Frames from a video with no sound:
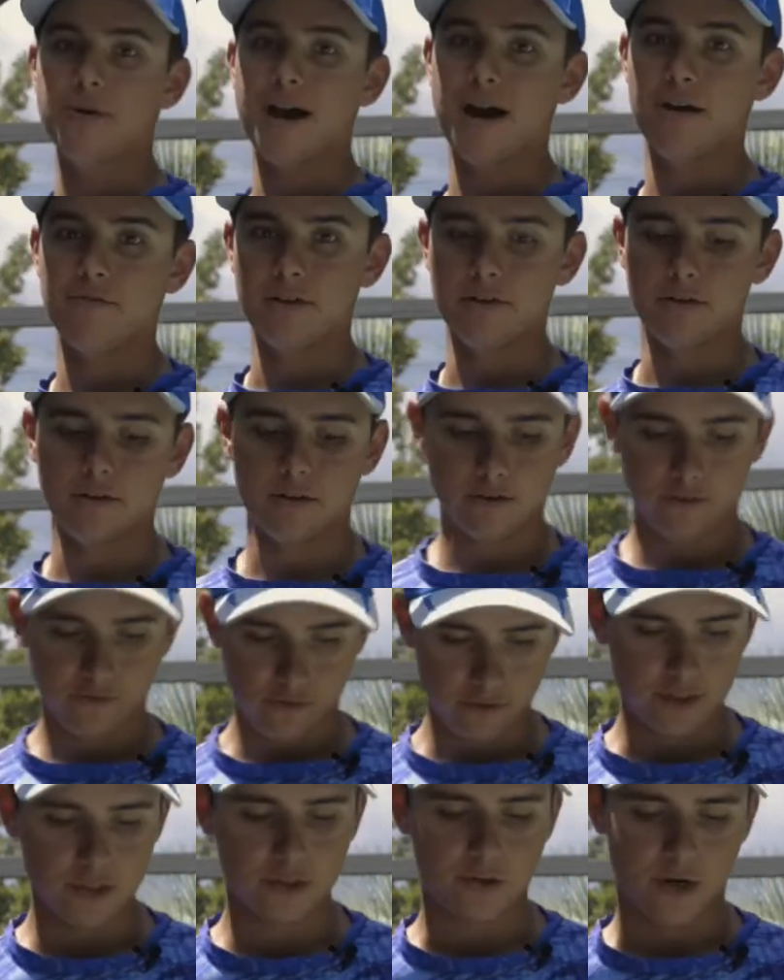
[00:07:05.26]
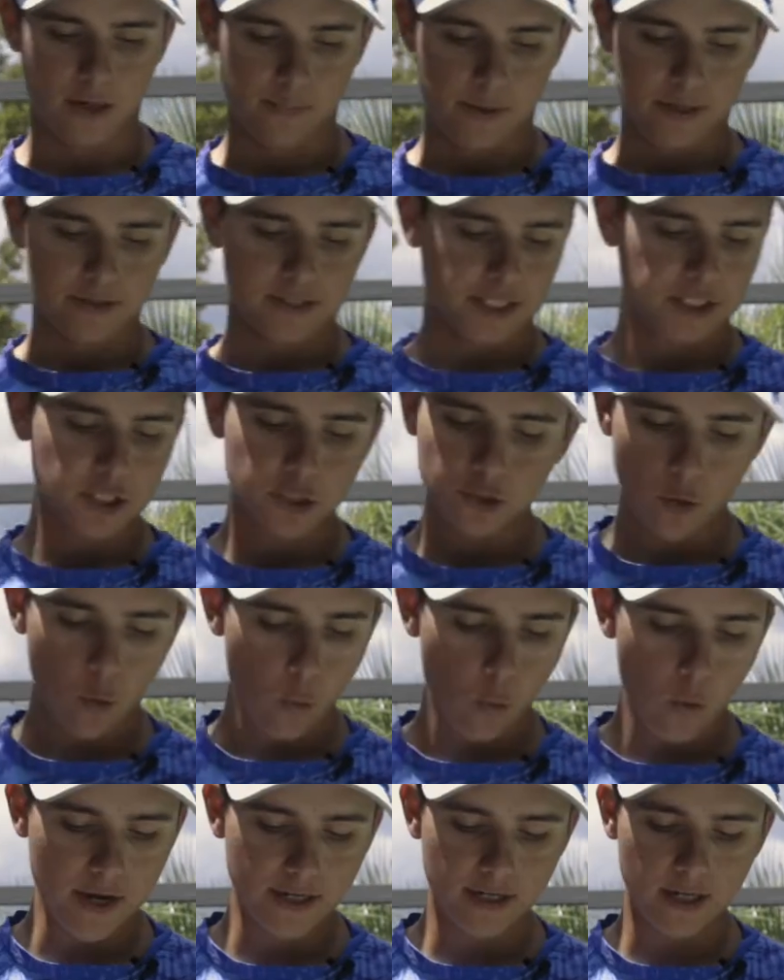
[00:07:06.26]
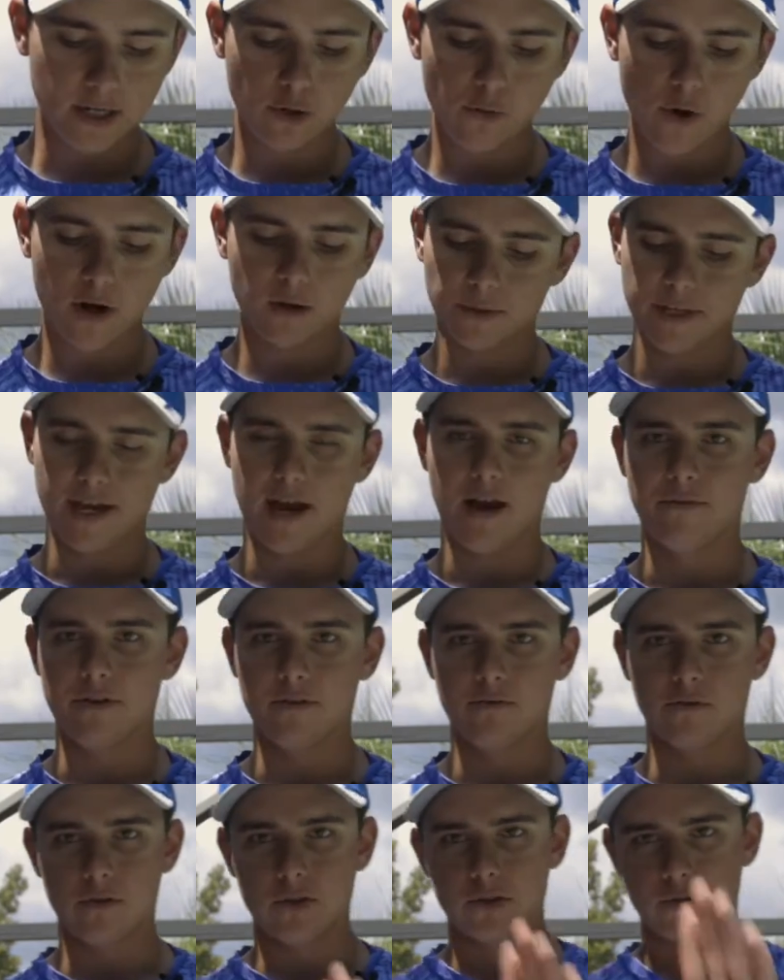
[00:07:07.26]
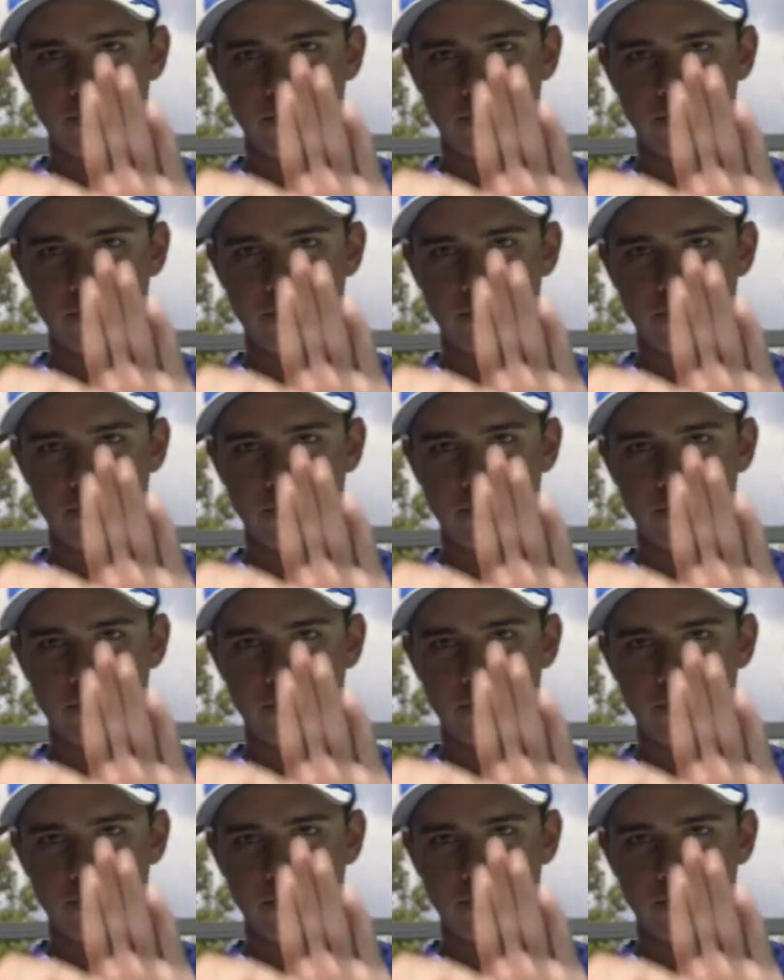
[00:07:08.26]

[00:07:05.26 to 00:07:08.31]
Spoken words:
heavy for these crankbaits, like just incredibly heavy for these